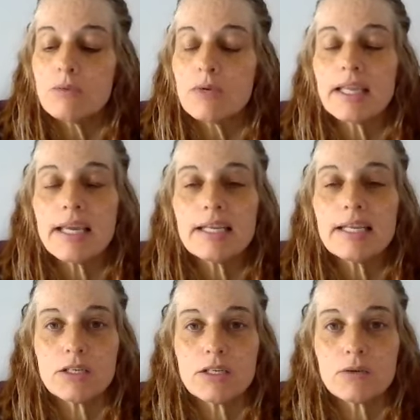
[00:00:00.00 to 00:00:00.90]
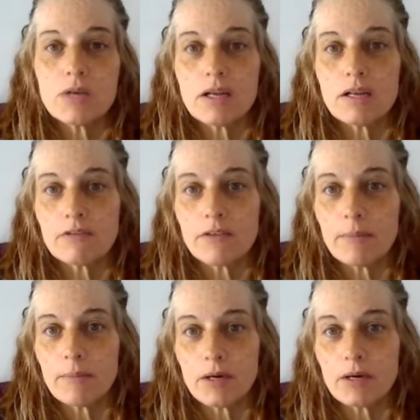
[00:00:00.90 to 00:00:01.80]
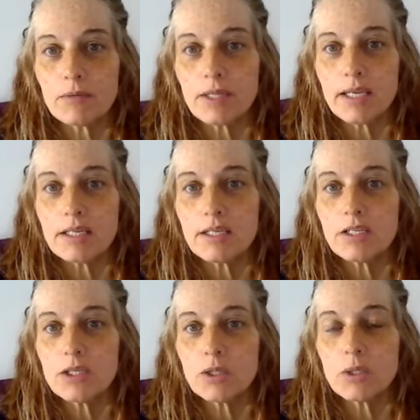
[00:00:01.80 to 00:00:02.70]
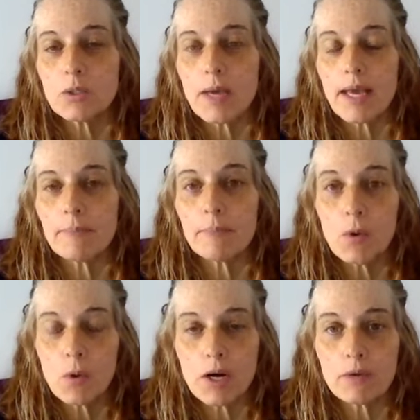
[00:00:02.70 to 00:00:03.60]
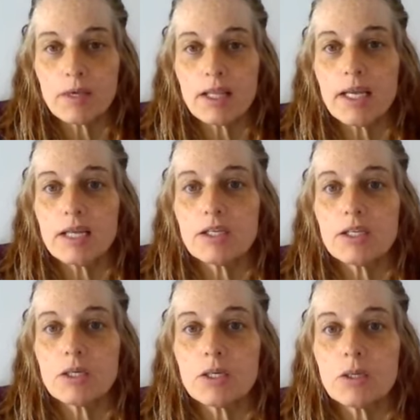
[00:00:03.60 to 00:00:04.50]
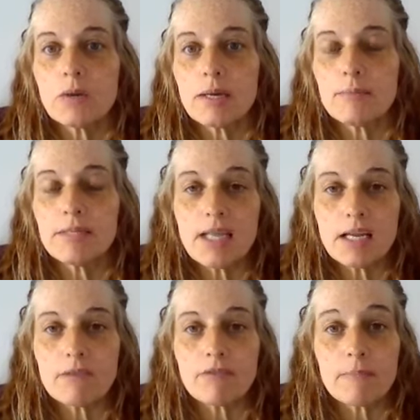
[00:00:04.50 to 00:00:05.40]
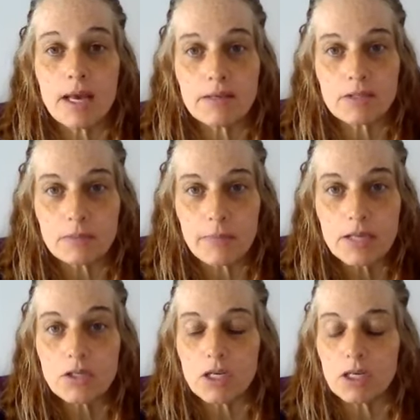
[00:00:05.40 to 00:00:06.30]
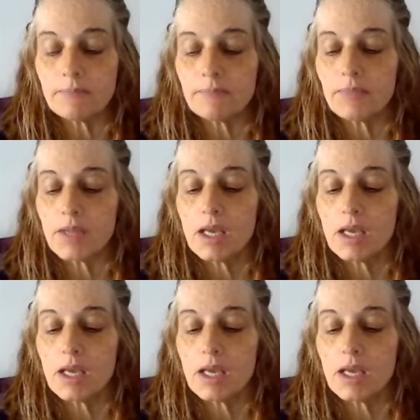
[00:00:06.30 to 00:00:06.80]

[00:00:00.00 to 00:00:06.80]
related to No Nut November, related to and porn, related to abstaining from masturbation